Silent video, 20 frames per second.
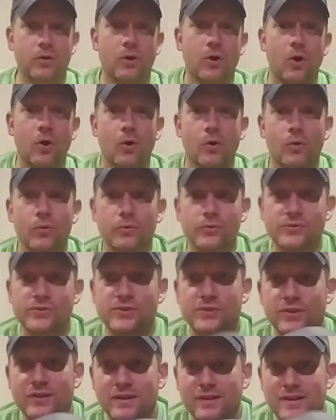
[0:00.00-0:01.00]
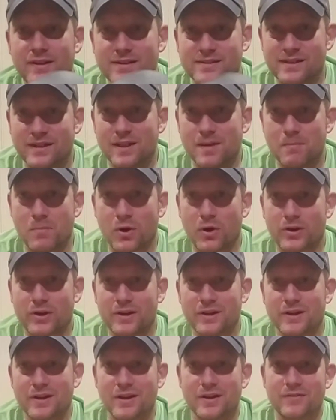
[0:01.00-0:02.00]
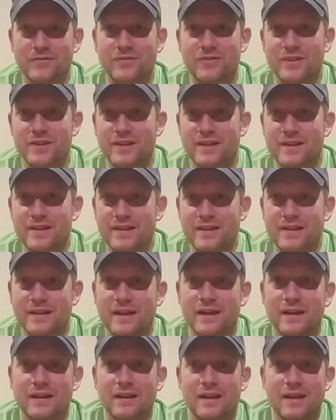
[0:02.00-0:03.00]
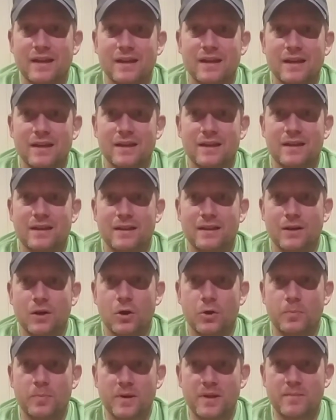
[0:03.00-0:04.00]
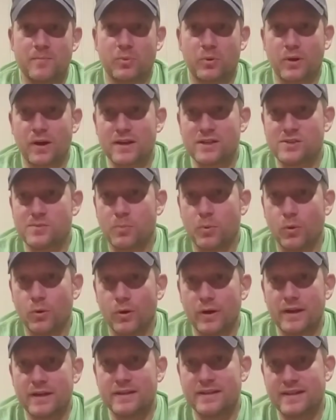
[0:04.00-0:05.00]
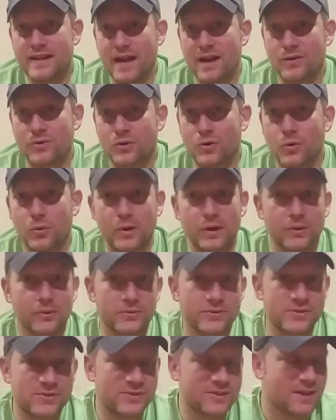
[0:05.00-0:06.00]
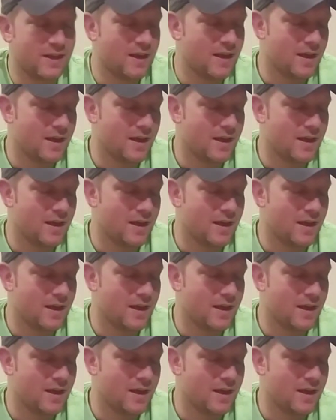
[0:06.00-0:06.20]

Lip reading: Kohls is in the market of the opening price point down quilts.